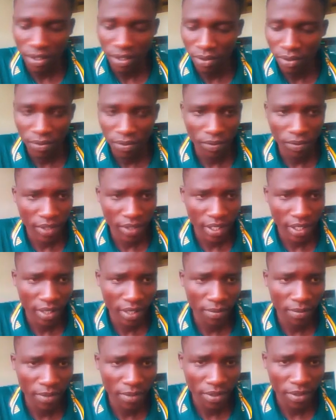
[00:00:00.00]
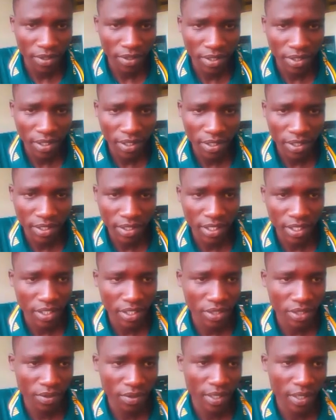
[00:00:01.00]
we can be interested in such
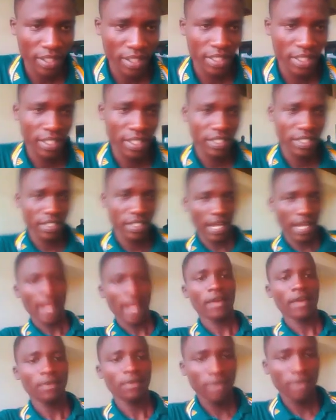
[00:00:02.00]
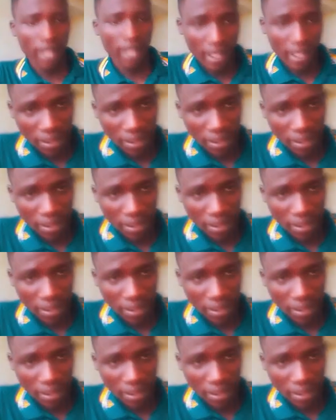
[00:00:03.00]
words that I would like to